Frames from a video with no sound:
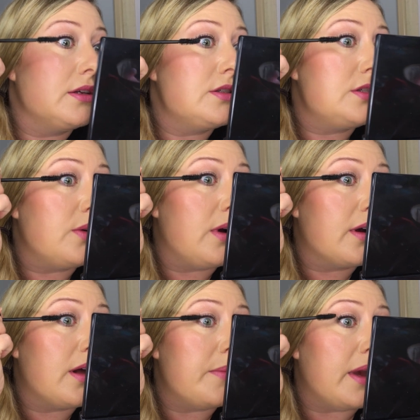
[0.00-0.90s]
So I'll
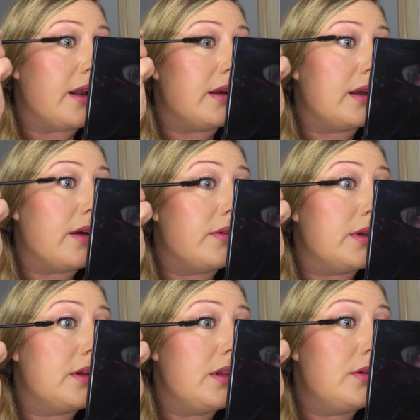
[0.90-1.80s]
come in and get
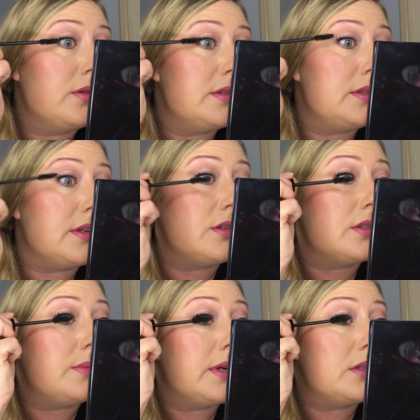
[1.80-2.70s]
really close and
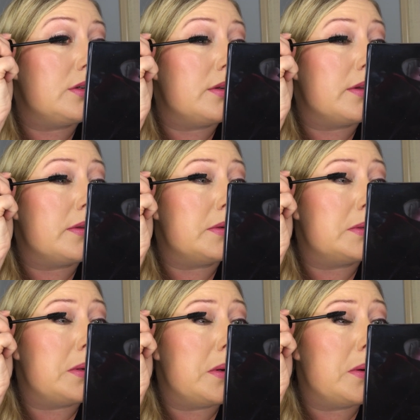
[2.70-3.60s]
just make sure that
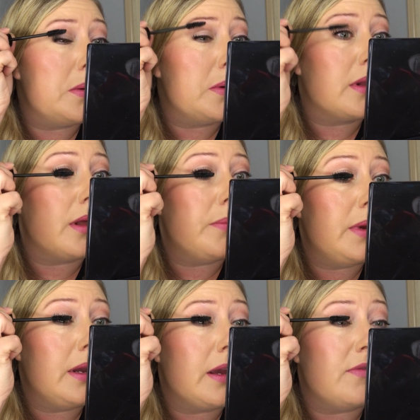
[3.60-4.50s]
there's no
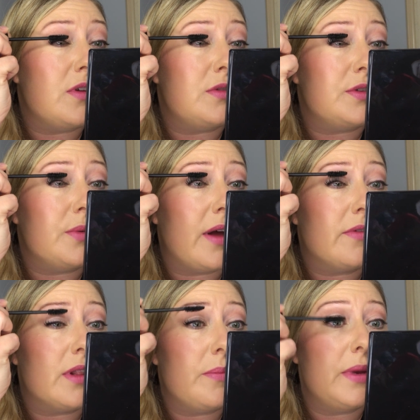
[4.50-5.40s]
clumping. If you do
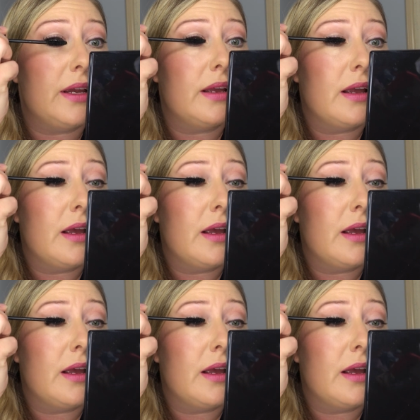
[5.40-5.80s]
have clumping,